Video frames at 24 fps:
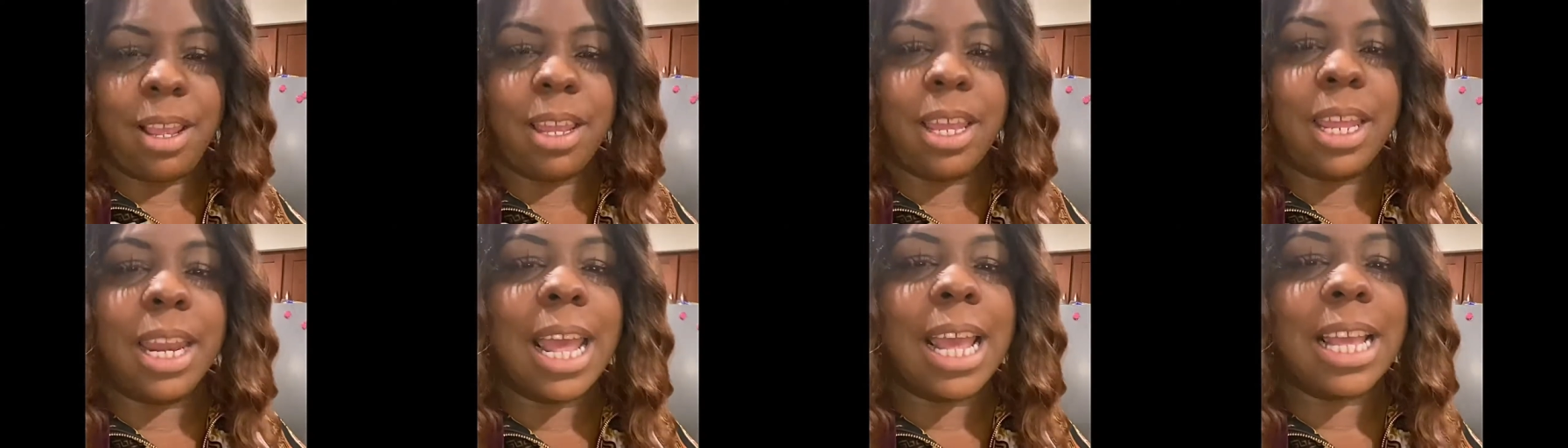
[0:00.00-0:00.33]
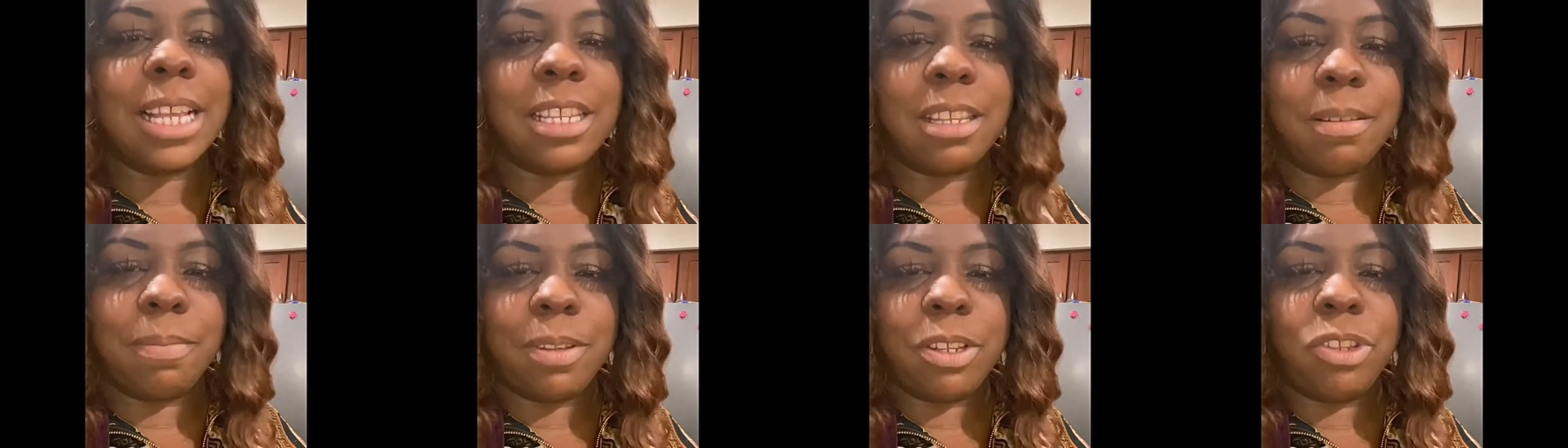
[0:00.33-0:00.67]
It has
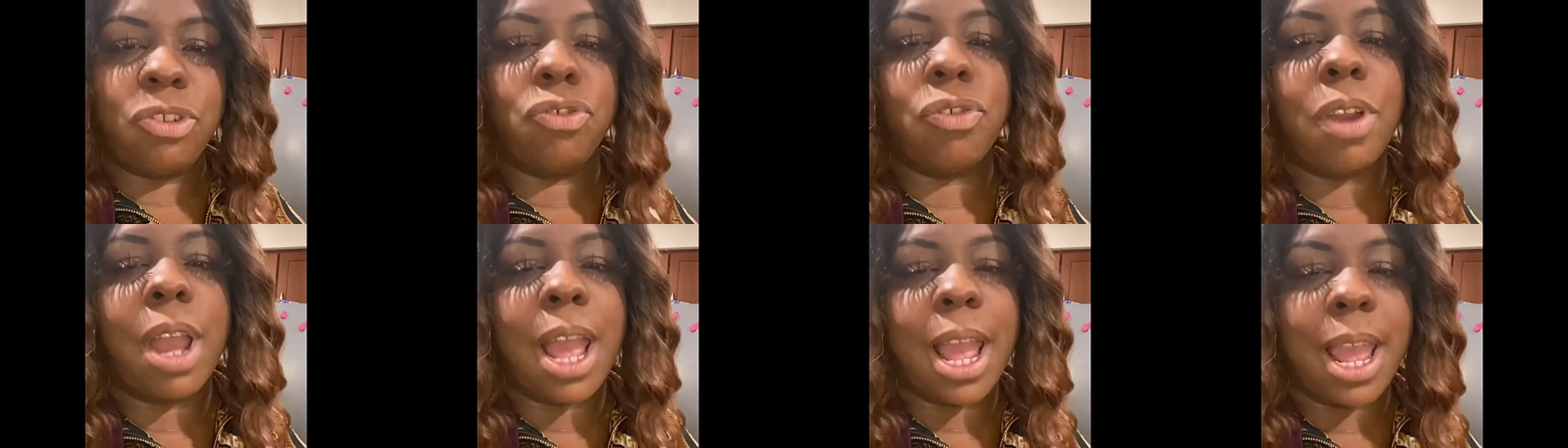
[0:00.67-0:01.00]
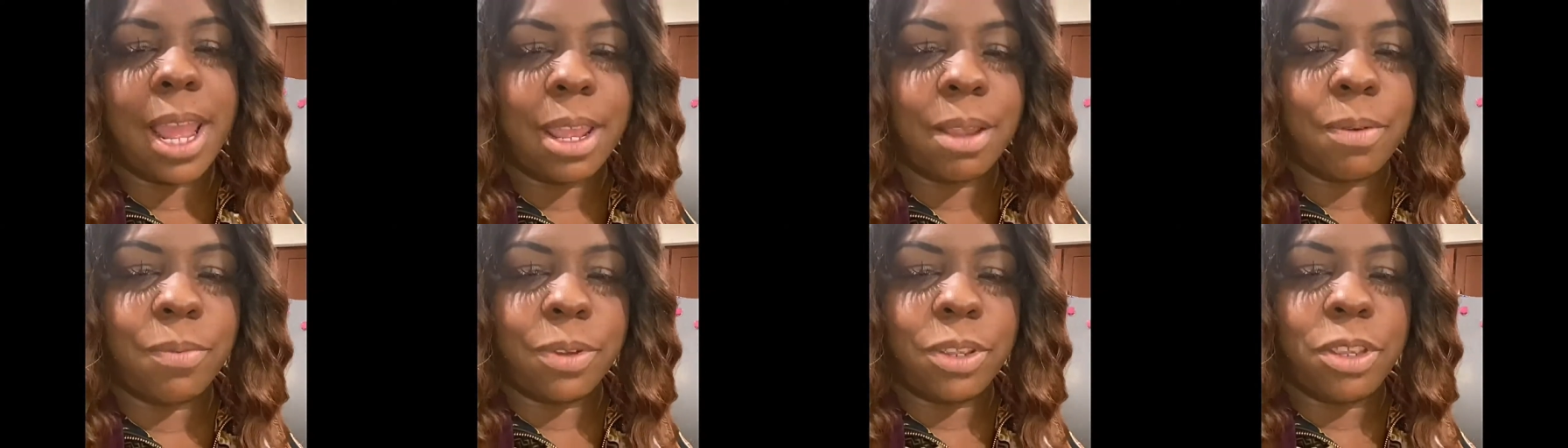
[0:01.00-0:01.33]
to be dry
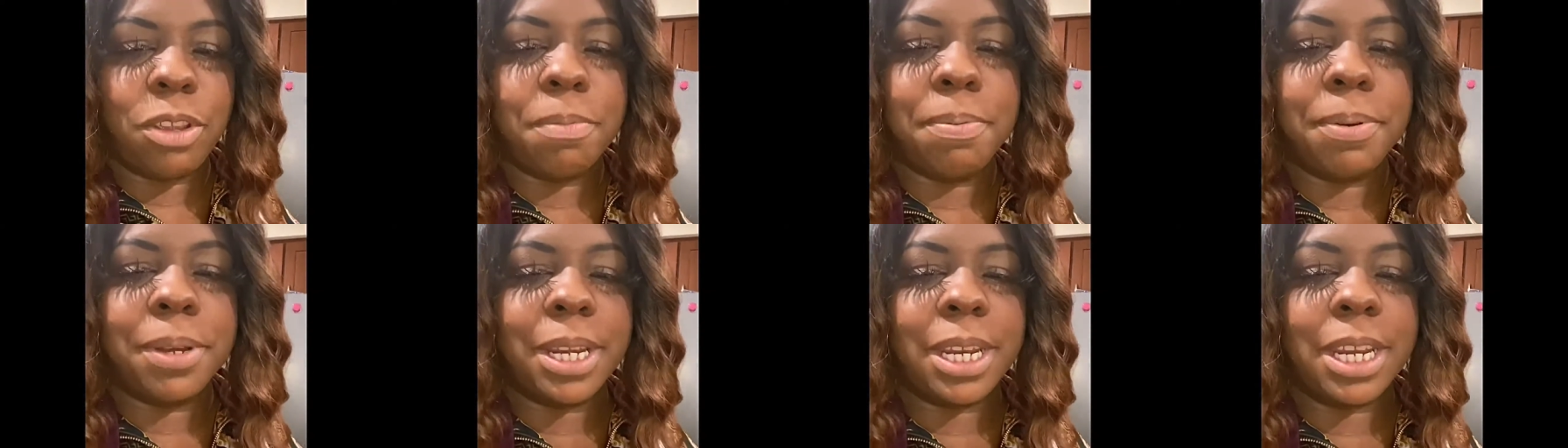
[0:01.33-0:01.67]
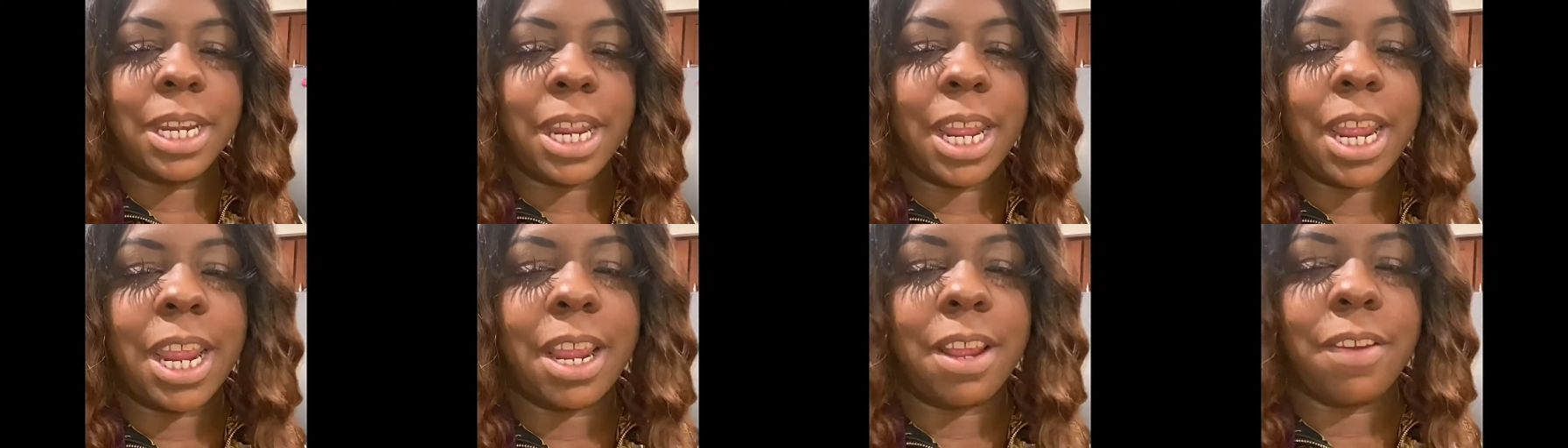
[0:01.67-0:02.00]
when you put it in
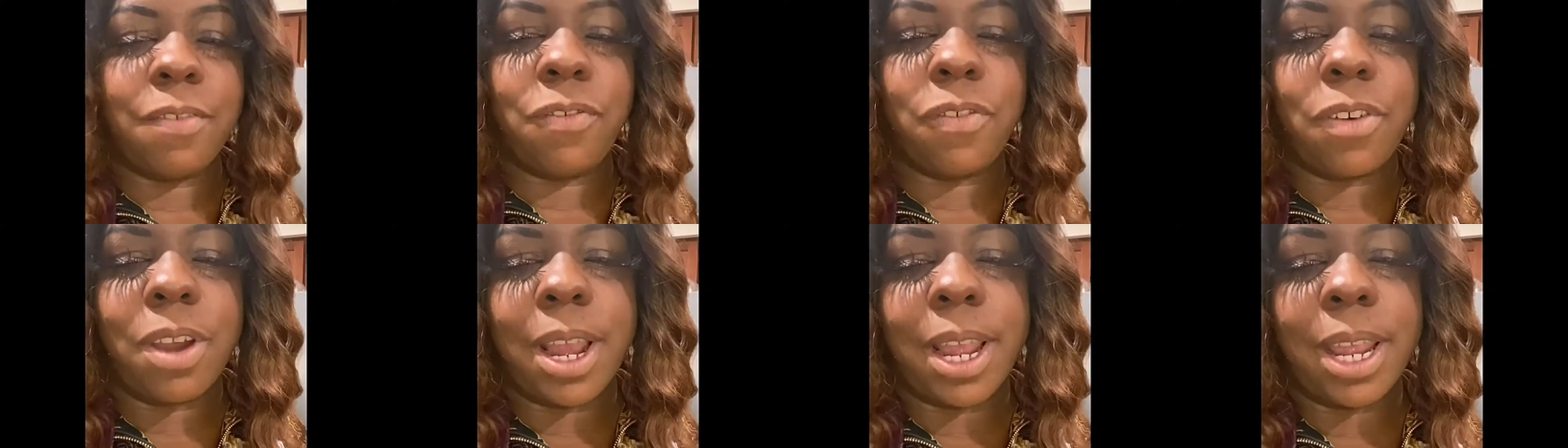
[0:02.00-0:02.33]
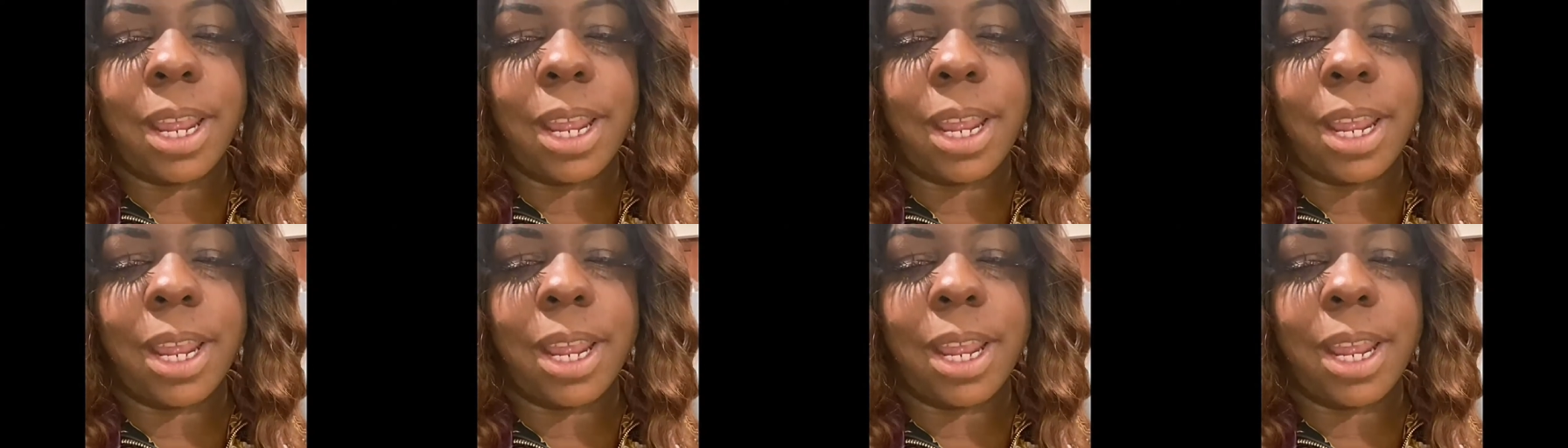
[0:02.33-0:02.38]
the air fryer.